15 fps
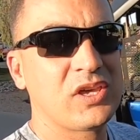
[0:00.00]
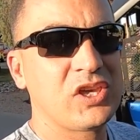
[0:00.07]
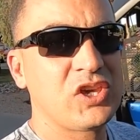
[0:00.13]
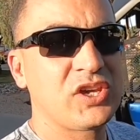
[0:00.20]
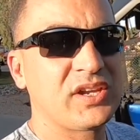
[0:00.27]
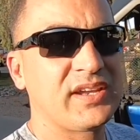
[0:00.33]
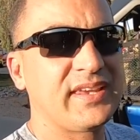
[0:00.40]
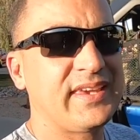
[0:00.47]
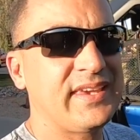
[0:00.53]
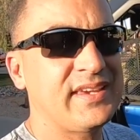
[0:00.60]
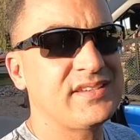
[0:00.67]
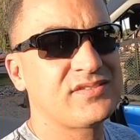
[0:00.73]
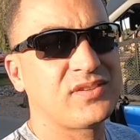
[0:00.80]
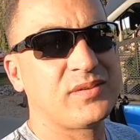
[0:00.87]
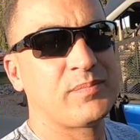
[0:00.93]
You could have
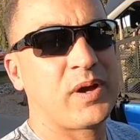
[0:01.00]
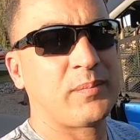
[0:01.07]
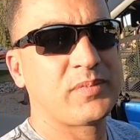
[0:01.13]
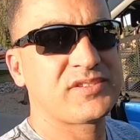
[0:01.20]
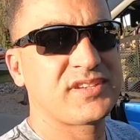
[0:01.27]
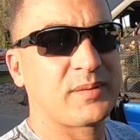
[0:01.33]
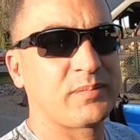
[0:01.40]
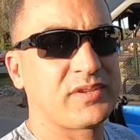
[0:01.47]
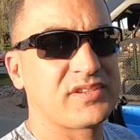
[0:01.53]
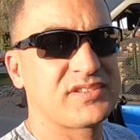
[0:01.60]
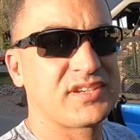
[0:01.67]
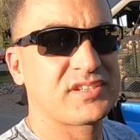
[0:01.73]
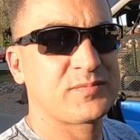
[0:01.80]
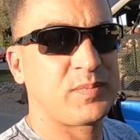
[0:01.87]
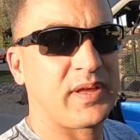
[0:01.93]
easily bumped us up to a
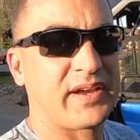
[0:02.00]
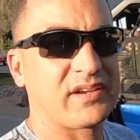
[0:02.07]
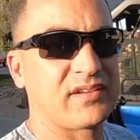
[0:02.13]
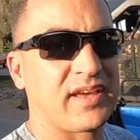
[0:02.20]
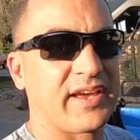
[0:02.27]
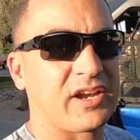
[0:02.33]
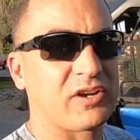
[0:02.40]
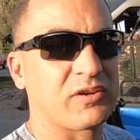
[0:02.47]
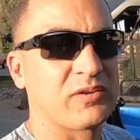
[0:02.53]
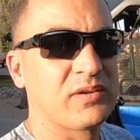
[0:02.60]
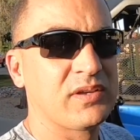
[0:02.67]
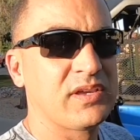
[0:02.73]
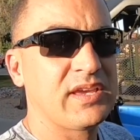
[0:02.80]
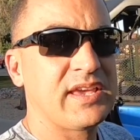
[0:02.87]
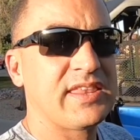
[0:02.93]
6-ply tire.
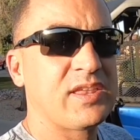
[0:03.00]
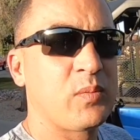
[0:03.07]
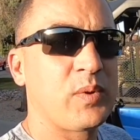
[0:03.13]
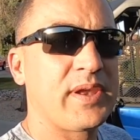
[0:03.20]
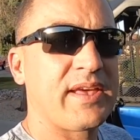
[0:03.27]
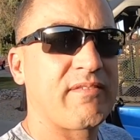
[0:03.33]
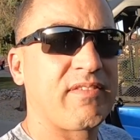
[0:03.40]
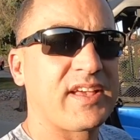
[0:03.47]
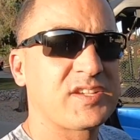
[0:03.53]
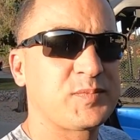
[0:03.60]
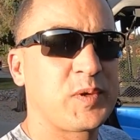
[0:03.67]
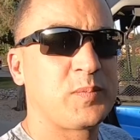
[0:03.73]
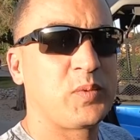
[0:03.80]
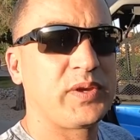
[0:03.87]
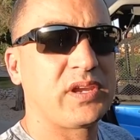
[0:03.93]
Then we'd have less
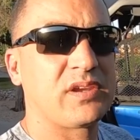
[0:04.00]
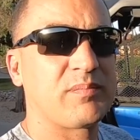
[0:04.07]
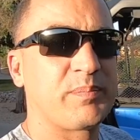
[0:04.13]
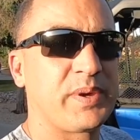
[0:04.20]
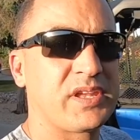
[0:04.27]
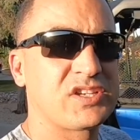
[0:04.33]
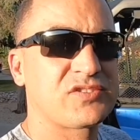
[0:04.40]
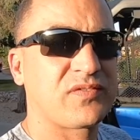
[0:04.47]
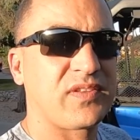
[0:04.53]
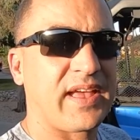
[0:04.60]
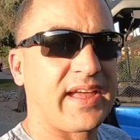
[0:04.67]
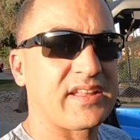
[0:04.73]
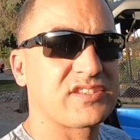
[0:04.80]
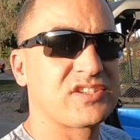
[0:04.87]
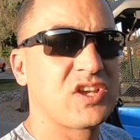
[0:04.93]
people getting pinch
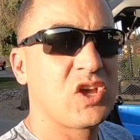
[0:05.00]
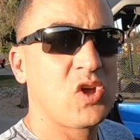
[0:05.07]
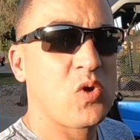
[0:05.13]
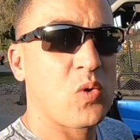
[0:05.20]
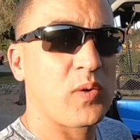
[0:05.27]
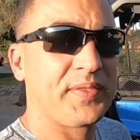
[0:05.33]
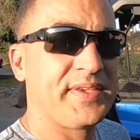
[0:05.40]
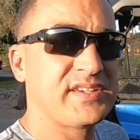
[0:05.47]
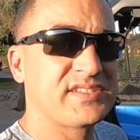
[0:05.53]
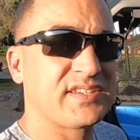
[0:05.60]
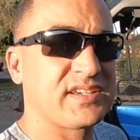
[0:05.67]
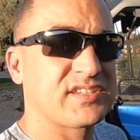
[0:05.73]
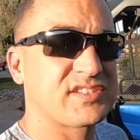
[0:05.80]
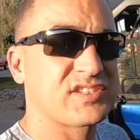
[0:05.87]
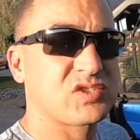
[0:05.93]
flats or these
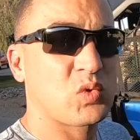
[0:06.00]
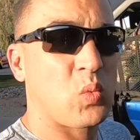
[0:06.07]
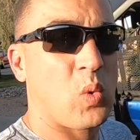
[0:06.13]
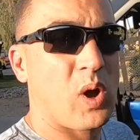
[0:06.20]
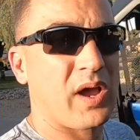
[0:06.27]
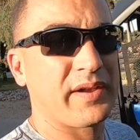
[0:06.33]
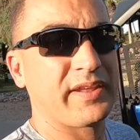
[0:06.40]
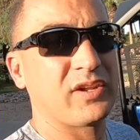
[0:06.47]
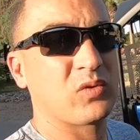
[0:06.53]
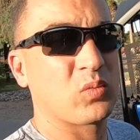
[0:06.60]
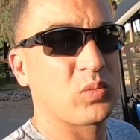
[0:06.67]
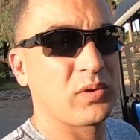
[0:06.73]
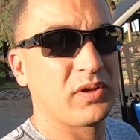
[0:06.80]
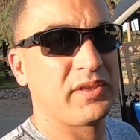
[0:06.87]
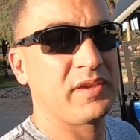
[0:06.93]
things squatting
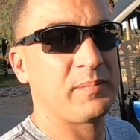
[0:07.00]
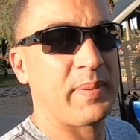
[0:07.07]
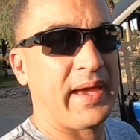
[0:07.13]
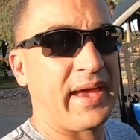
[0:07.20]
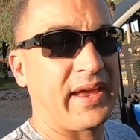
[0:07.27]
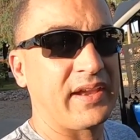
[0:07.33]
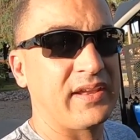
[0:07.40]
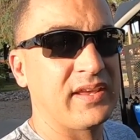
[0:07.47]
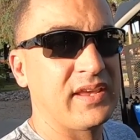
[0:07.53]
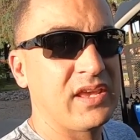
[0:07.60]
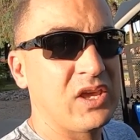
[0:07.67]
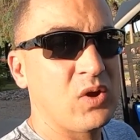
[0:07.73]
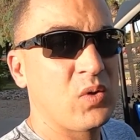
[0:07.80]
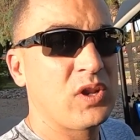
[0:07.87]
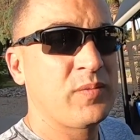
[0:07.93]
really bad.
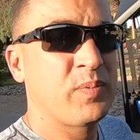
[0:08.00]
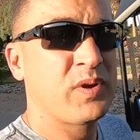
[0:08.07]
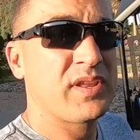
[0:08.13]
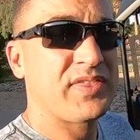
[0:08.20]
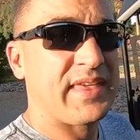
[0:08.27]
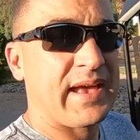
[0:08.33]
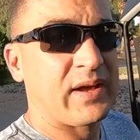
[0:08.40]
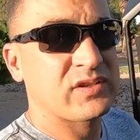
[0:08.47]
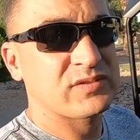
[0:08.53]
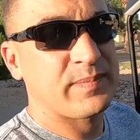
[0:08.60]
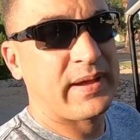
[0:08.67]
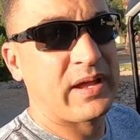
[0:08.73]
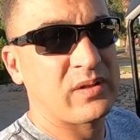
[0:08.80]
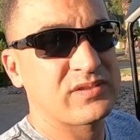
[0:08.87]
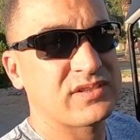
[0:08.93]
When you put 1,000
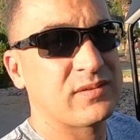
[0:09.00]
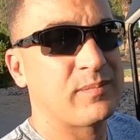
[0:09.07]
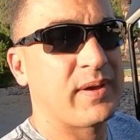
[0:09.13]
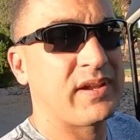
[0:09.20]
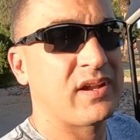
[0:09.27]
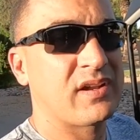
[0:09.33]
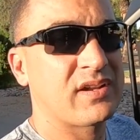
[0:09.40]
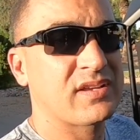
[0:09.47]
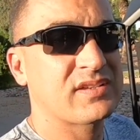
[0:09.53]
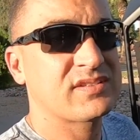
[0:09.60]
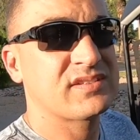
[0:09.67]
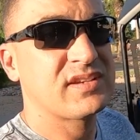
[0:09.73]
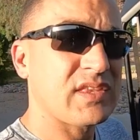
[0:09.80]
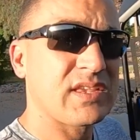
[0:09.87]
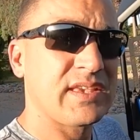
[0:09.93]
pounds in bed on
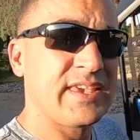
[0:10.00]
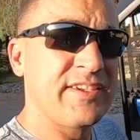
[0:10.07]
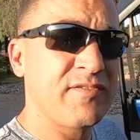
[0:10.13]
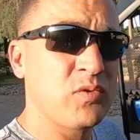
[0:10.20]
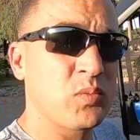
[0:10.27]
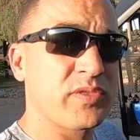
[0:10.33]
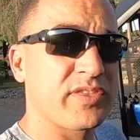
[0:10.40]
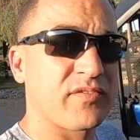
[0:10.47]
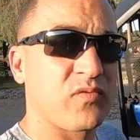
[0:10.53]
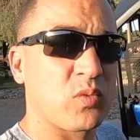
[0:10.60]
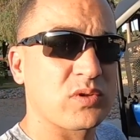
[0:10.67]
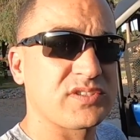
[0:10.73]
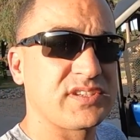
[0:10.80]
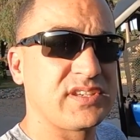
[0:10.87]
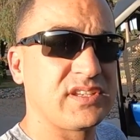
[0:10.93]
this, even with the
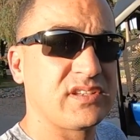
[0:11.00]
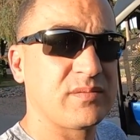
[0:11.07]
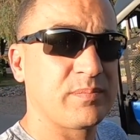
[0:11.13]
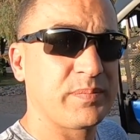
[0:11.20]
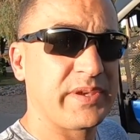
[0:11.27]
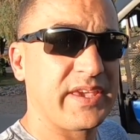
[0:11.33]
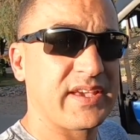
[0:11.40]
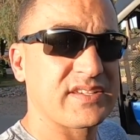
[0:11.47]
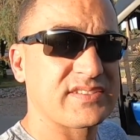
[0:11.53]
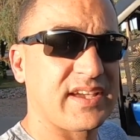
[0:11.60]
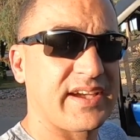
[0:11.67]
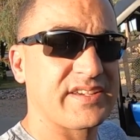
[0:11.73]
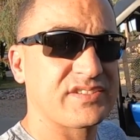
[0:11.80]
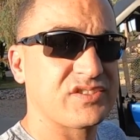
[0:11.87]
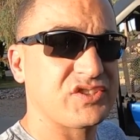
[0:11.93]
14
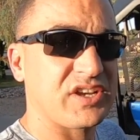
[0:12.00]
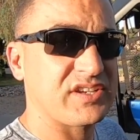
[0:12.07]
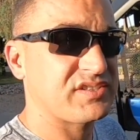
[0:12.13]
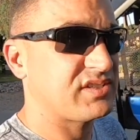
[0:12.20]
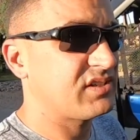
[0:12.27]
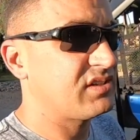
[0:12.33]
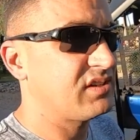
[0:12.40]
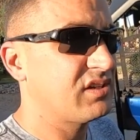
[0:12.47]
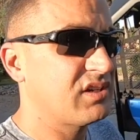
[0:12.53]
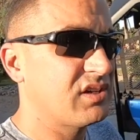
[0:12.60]
PSI suggested,